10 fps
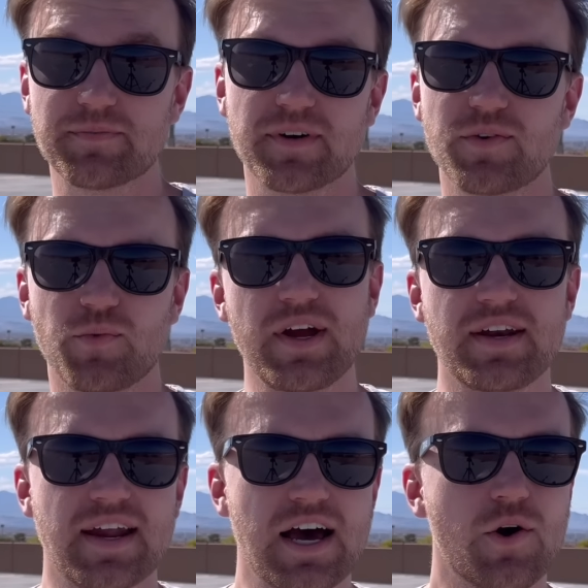but right
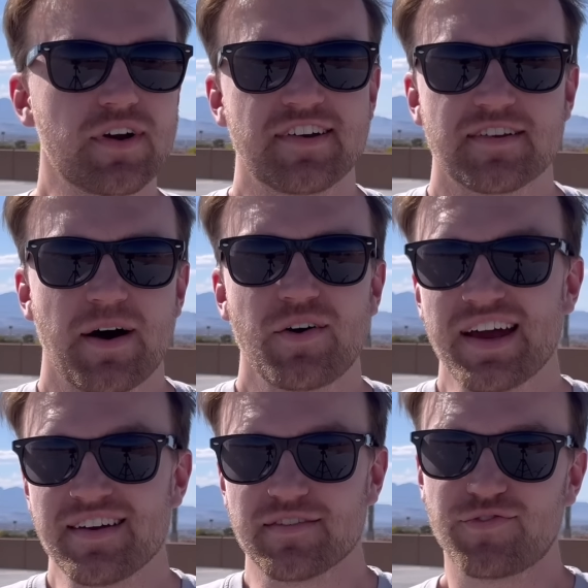now it's about
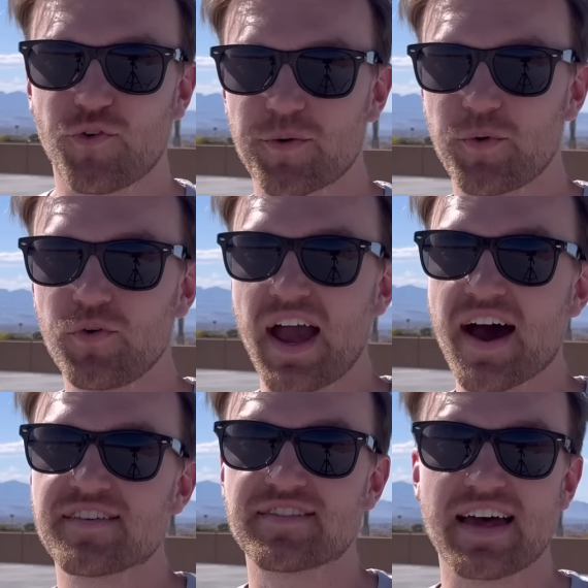as affordable
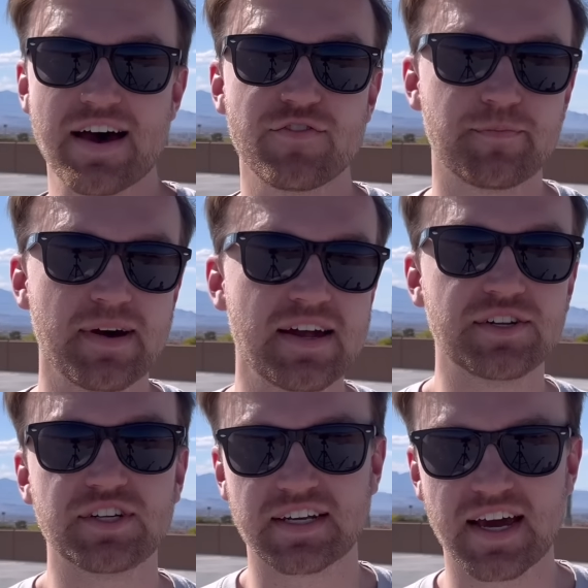as it's ever been
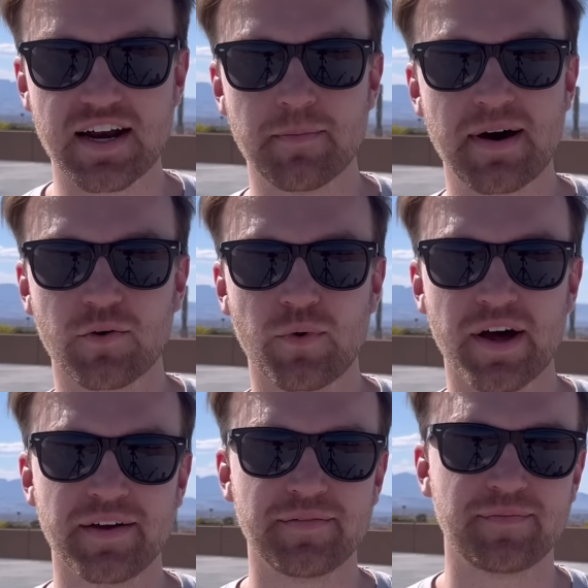to get a Model Y.